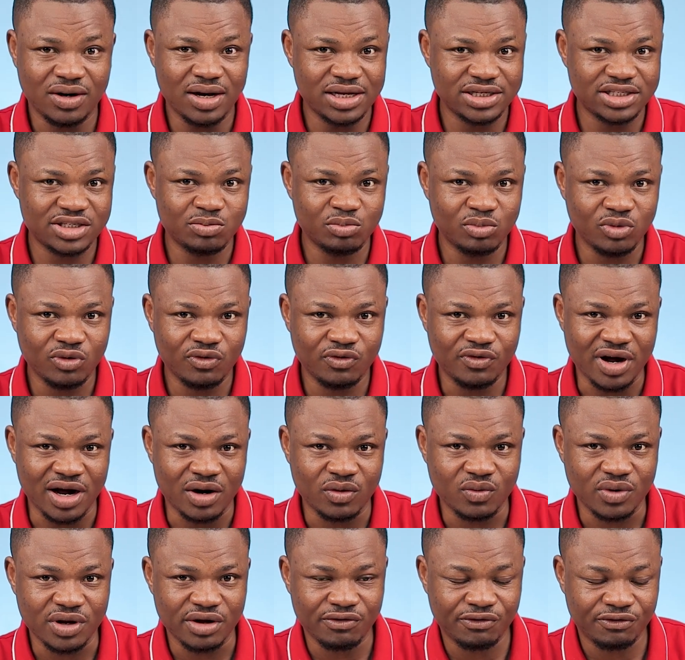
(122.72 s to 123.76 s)
Let's move
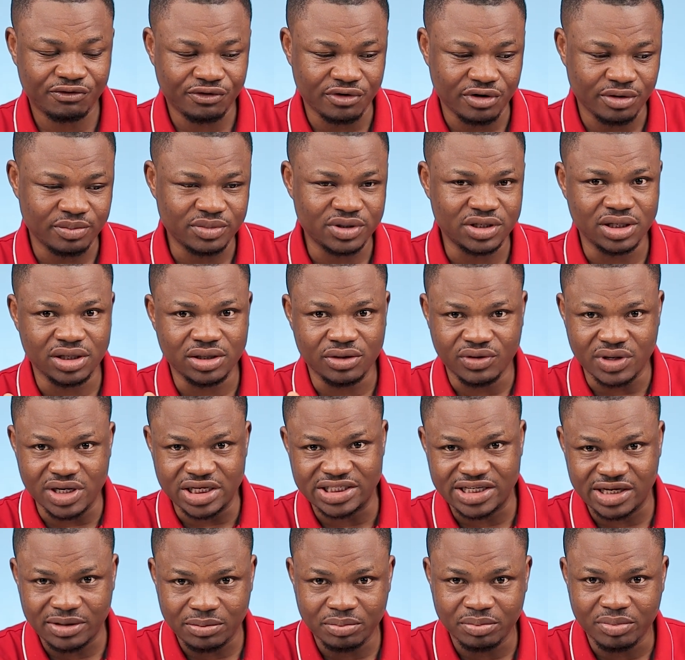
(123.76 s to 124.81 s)
away from the
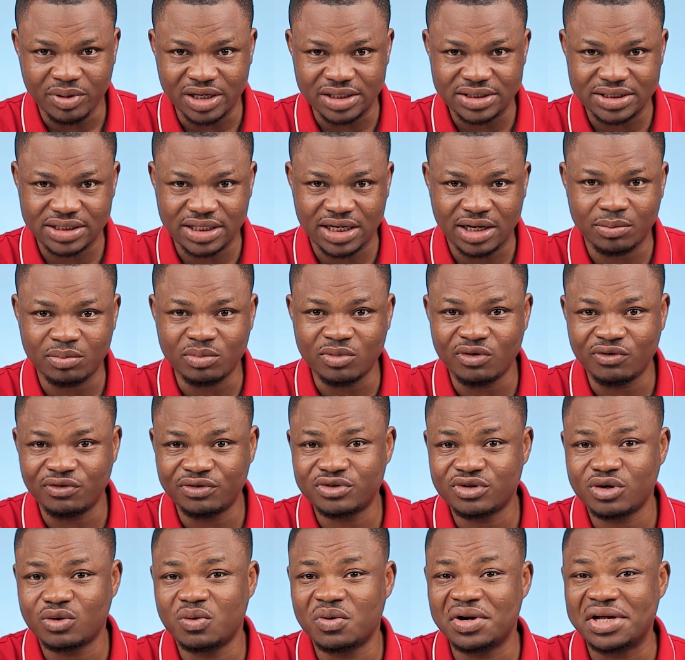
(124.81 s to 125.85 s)
greeting bit and move
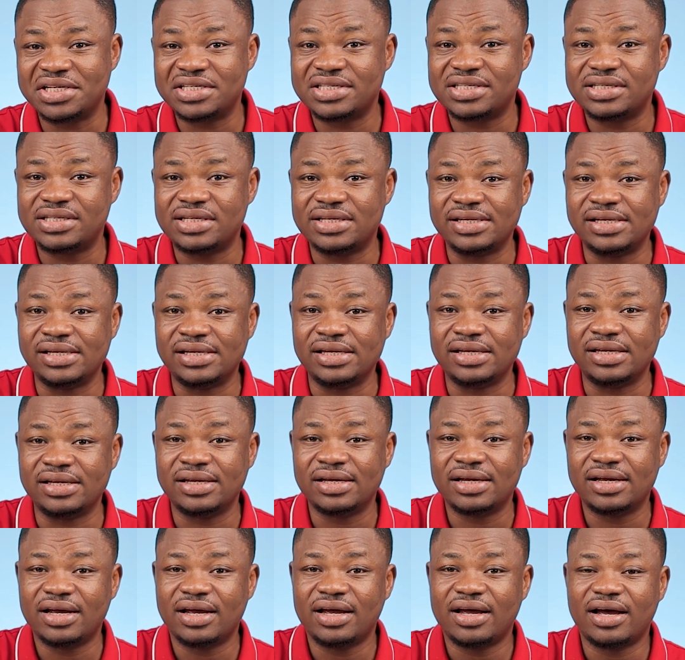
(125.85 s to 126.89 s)
towards the
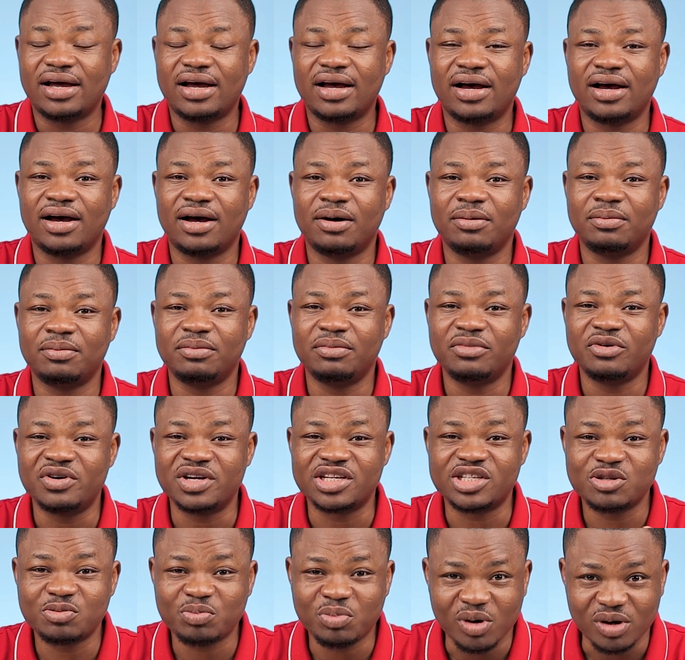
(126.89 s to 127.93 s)

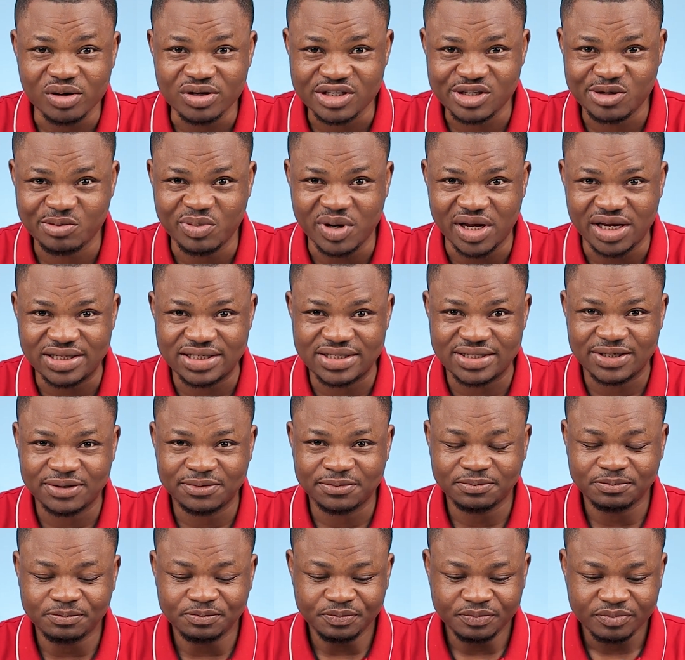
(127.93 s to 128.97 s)
response bit.
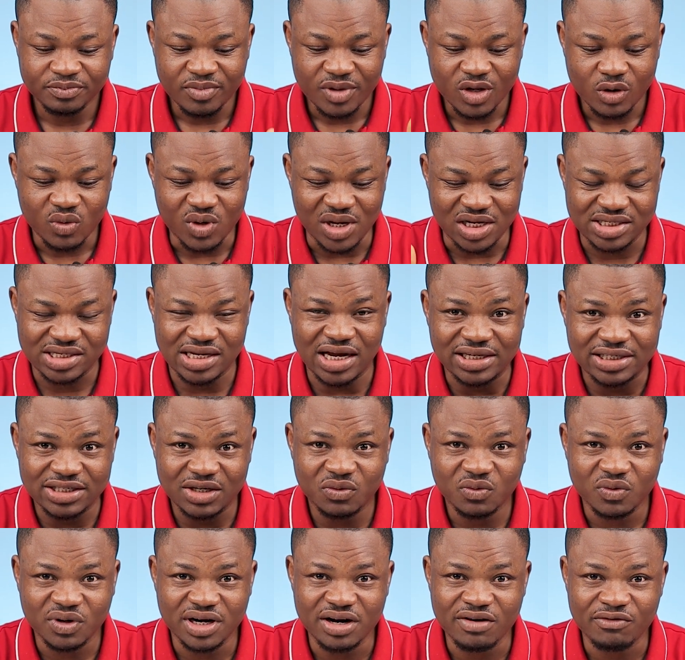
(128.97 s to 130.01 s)
We are
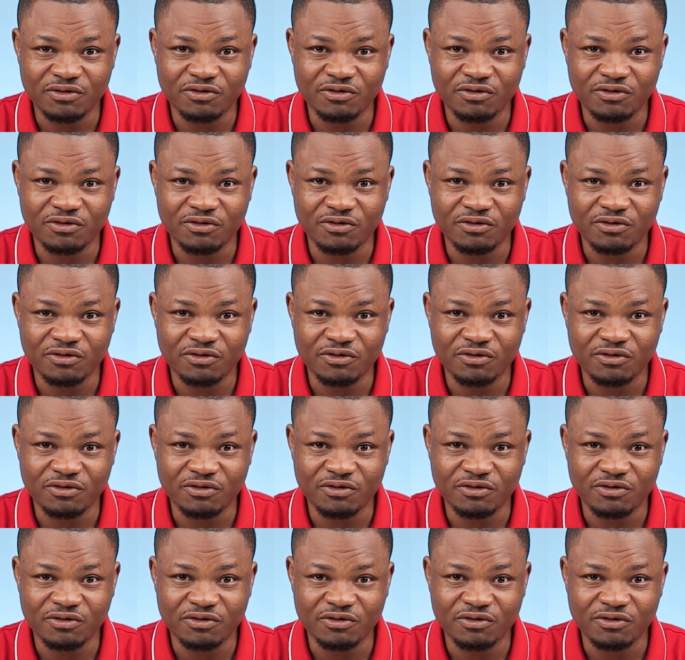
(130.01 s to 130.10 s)
starting with the